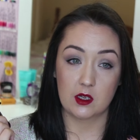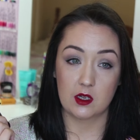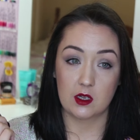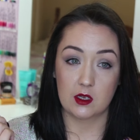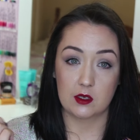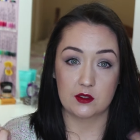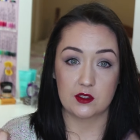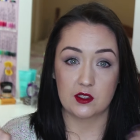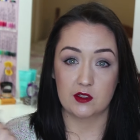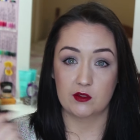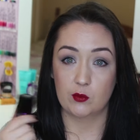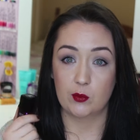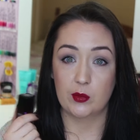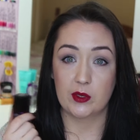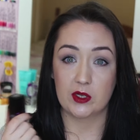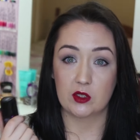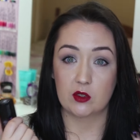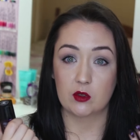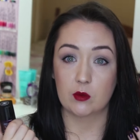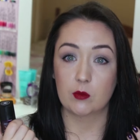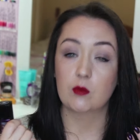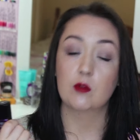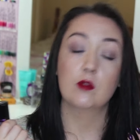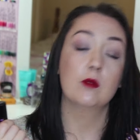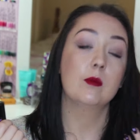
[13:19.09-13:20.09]
uh, David
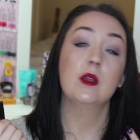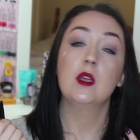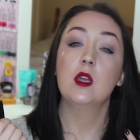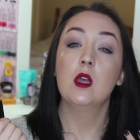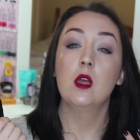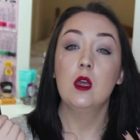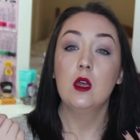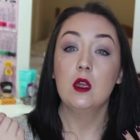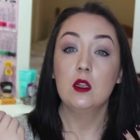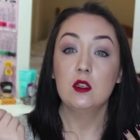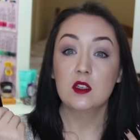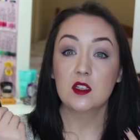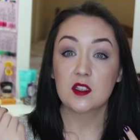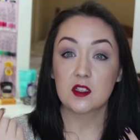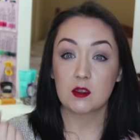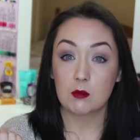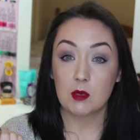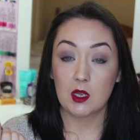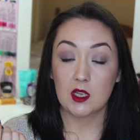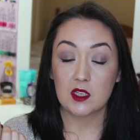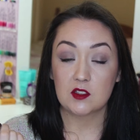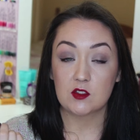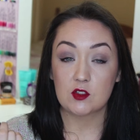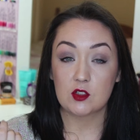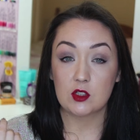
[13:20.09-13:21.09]
picked it up for me this time
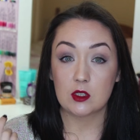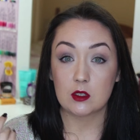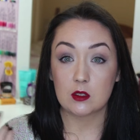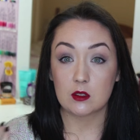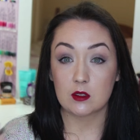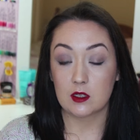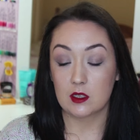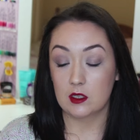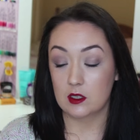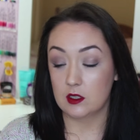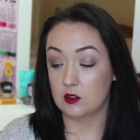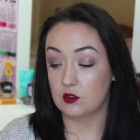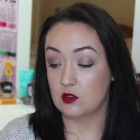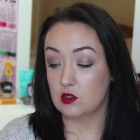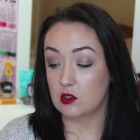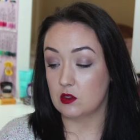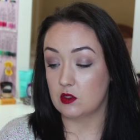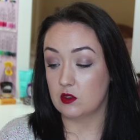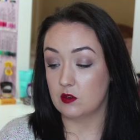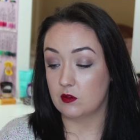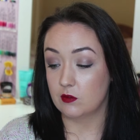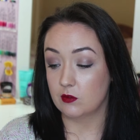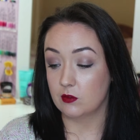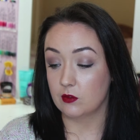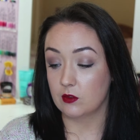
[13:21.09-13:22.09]
last year in
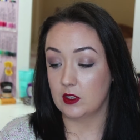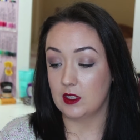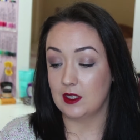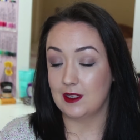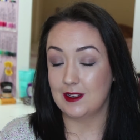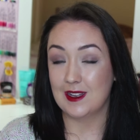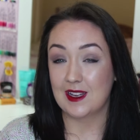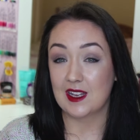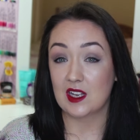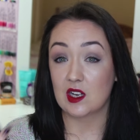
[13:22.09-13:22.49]
duty free,